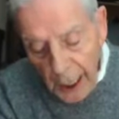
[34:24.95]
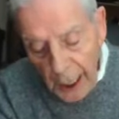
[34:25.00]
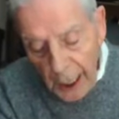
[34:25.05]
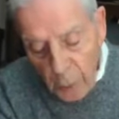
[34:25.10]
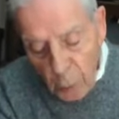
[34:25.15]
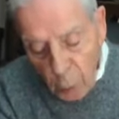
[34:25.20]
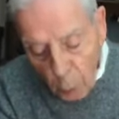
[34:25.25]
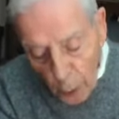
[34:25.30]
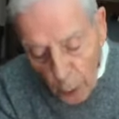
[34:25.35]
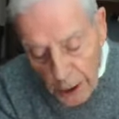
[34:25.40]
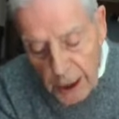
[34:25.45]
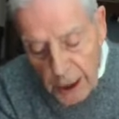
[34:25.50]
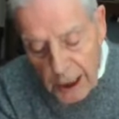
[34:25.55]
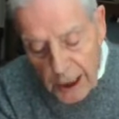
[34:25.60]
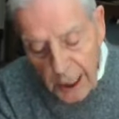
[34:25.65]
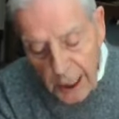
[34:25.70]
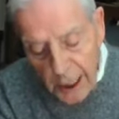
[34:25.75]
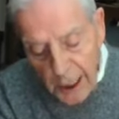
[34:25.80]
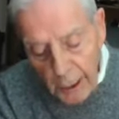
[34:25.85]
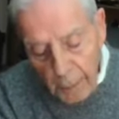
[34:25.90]
and
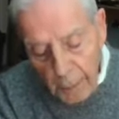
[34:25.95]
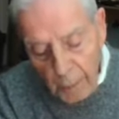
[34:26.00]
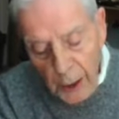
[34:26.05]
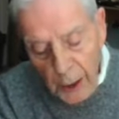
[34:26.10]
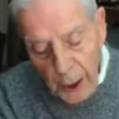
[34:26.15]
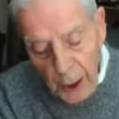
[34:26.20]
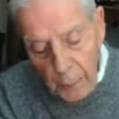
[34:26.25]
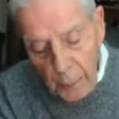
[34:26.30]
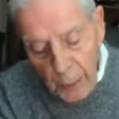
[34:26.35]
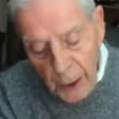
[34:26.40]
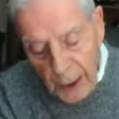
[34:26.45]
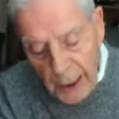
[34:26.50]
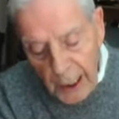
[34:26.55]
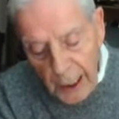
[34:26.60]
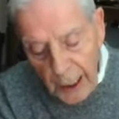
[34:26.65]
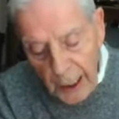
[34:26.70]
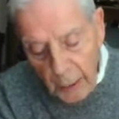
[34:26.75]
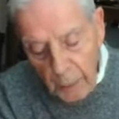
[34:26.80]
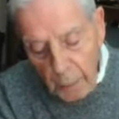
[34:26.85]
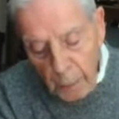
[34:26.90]
with them
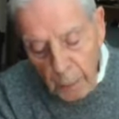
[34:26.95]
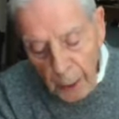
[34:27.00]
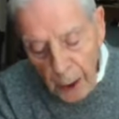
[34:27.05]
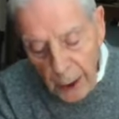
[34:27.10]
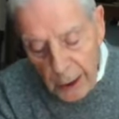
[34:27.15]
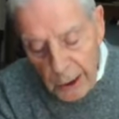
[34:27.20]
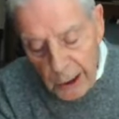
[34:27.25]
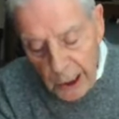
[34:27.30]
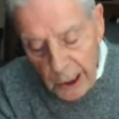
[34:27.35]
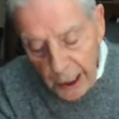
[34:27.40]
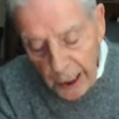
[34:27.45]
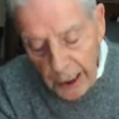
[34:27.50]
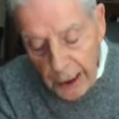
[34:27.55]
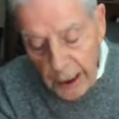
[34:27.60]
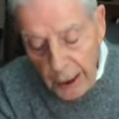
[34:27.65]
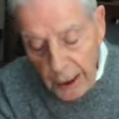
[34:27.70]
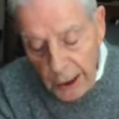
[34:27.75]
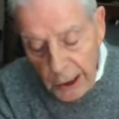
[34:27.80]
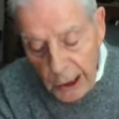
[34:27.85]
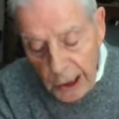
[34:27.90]
became
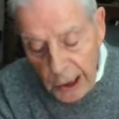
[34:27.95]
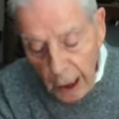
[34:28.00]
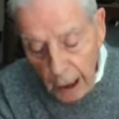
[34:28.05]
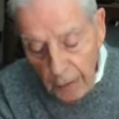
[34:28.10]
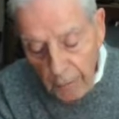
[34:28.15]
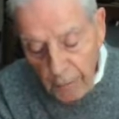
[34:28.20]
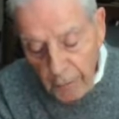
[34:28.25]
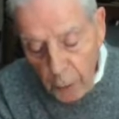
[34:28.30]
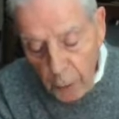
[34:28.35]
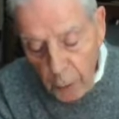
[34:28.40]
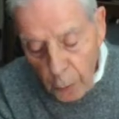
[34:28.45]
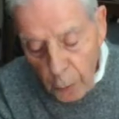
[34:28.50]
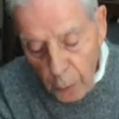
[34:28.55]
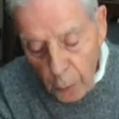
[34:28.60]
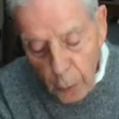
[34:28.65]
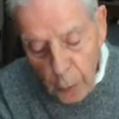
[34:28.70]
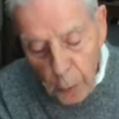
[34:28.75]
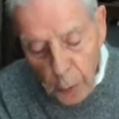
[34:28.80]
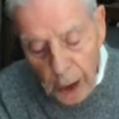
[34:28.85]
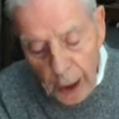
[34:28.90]
partakers of the
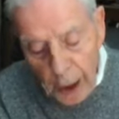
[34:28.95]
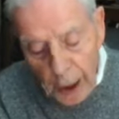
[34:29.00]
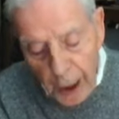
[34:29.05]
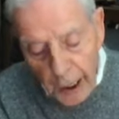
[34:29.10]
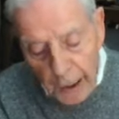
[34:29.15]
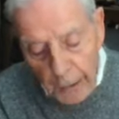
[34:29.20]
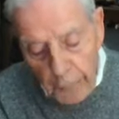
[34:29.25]
root